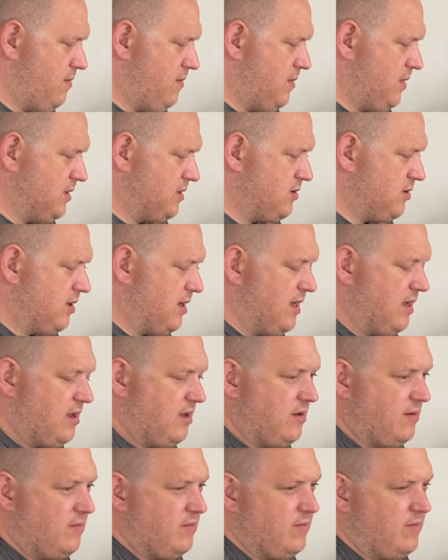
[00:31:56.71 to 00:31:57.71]
It's got a
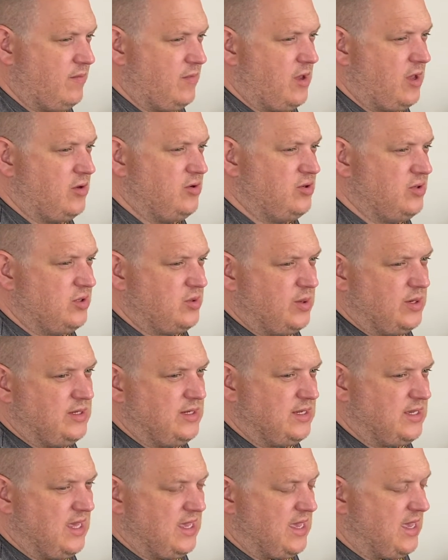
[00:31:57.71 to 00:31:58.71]
120
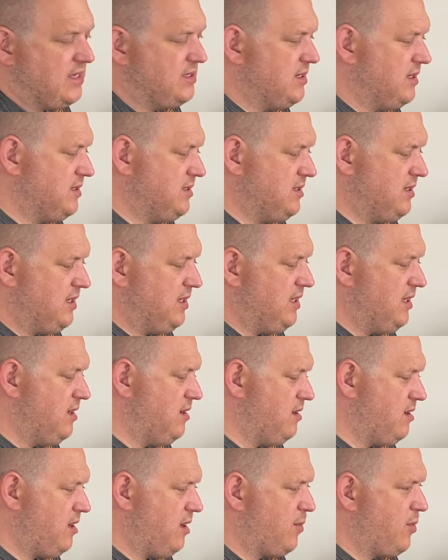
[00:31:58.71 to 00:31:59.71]
gig SSD.
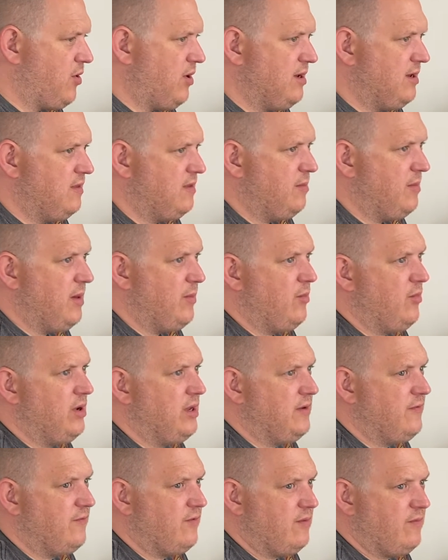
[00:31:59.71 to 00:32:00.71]
I upgraded the memory
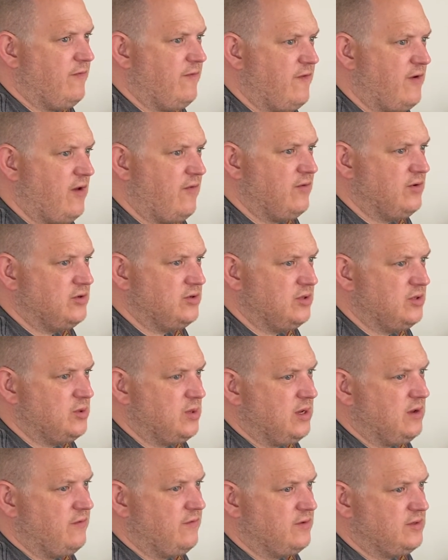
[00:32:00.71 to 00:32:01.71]
from
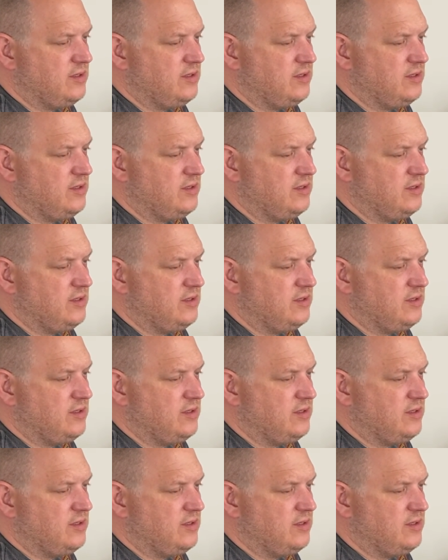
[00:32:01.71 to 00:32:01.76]
512